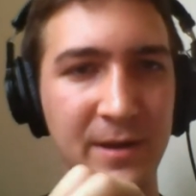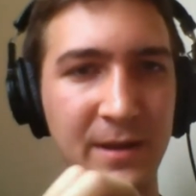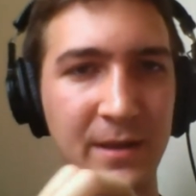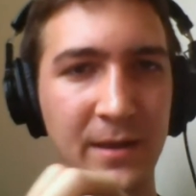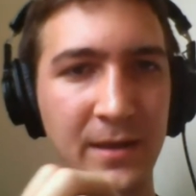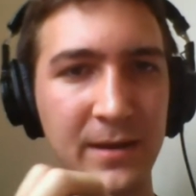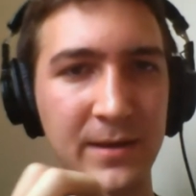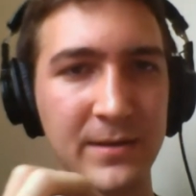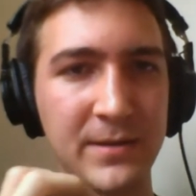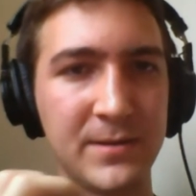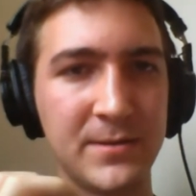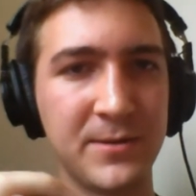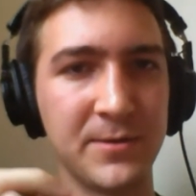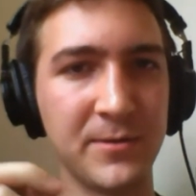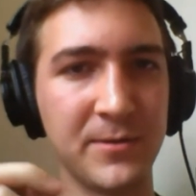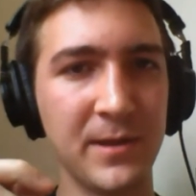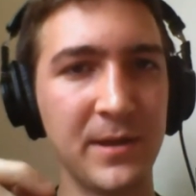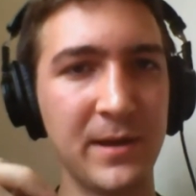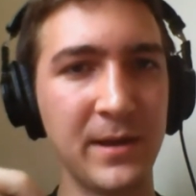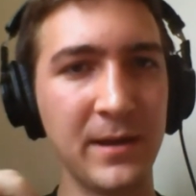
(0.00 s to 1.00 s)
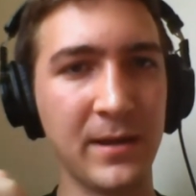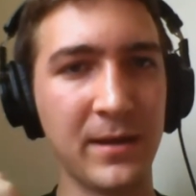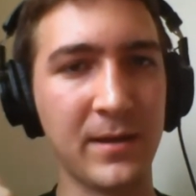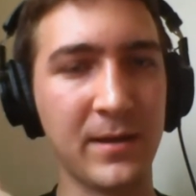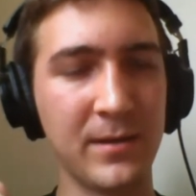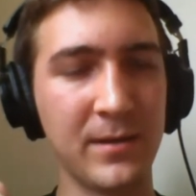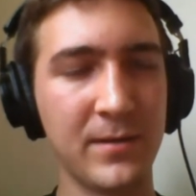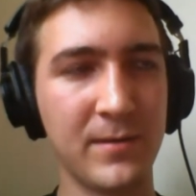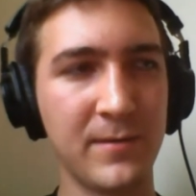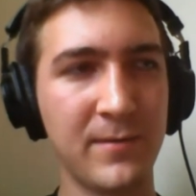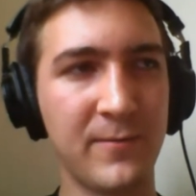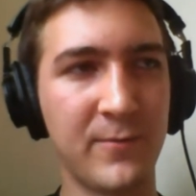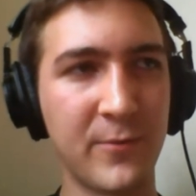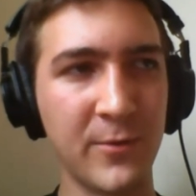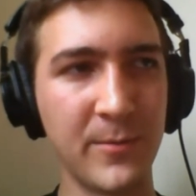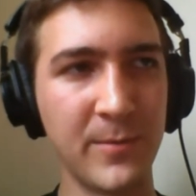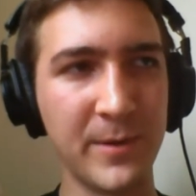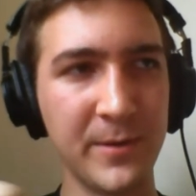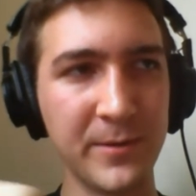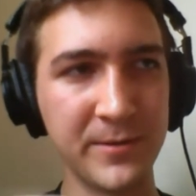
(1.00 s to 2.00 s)
yet to link
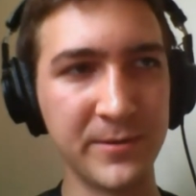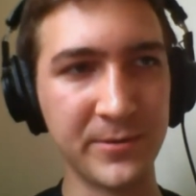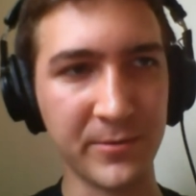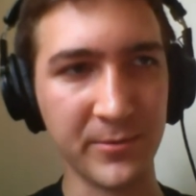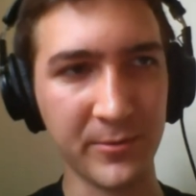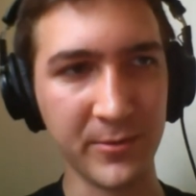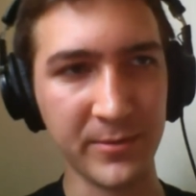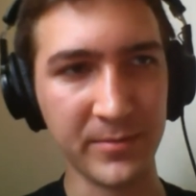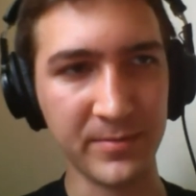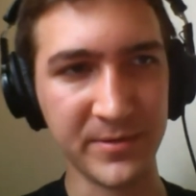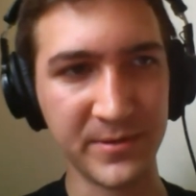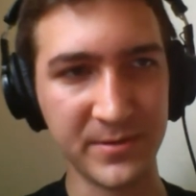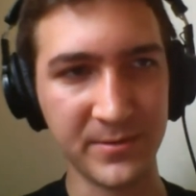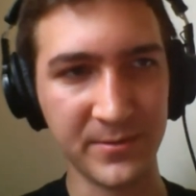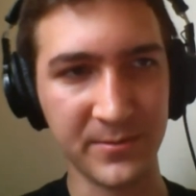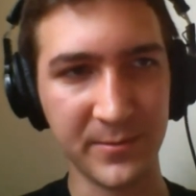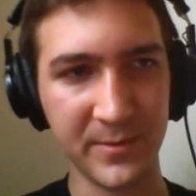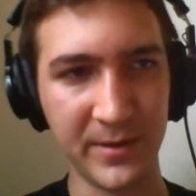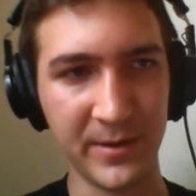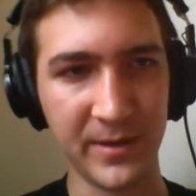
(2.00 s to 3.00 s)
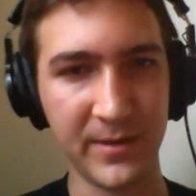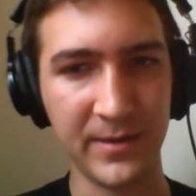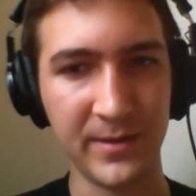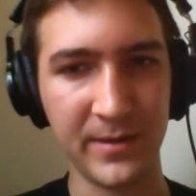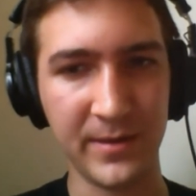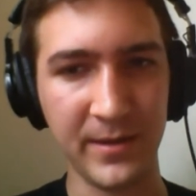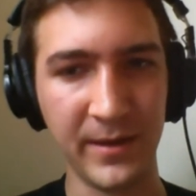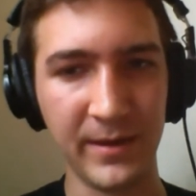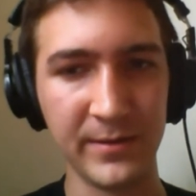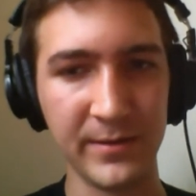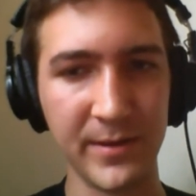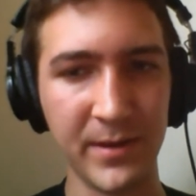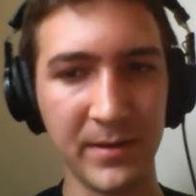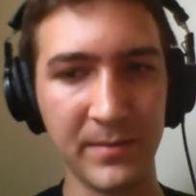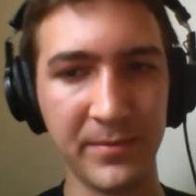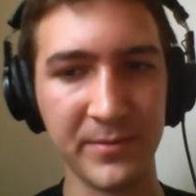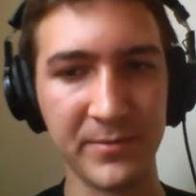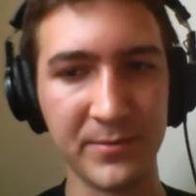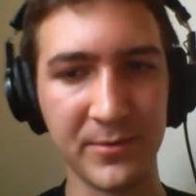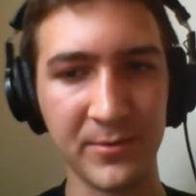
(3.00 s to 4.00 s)
Foreman user groups with LDAP
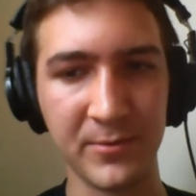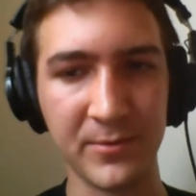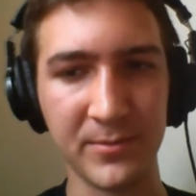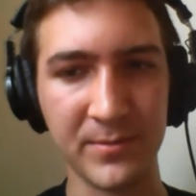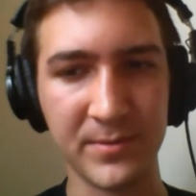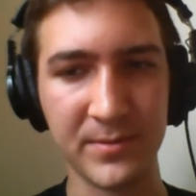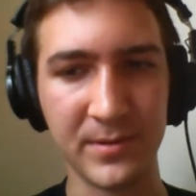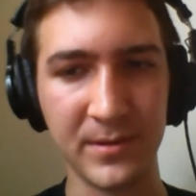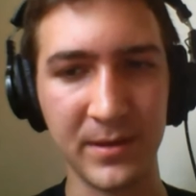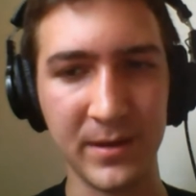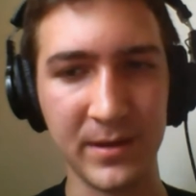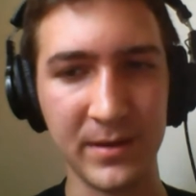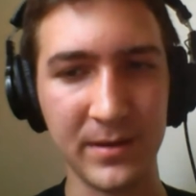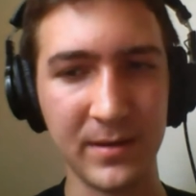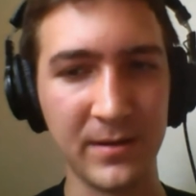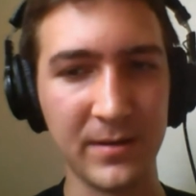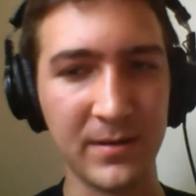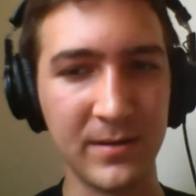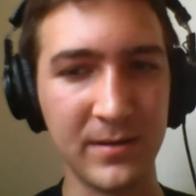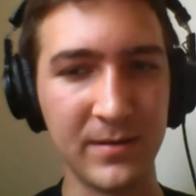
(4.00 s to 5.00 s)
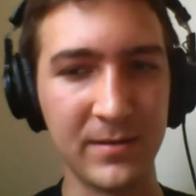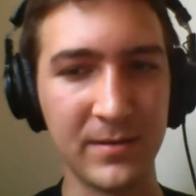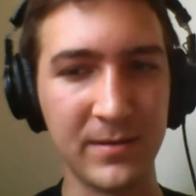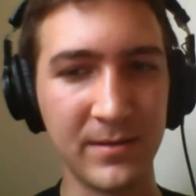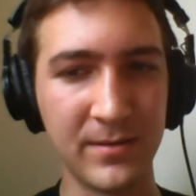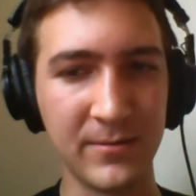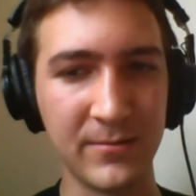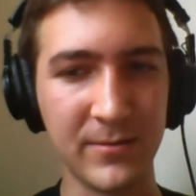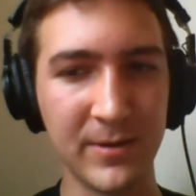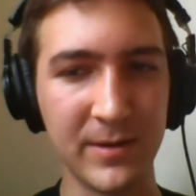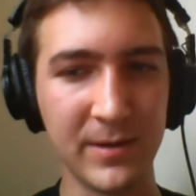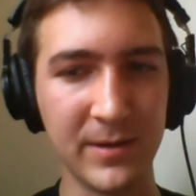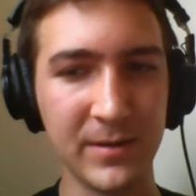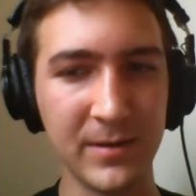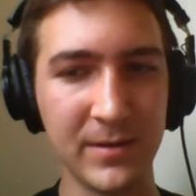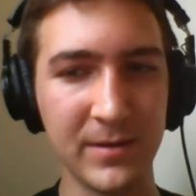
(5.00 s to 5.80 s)
user groups then, right?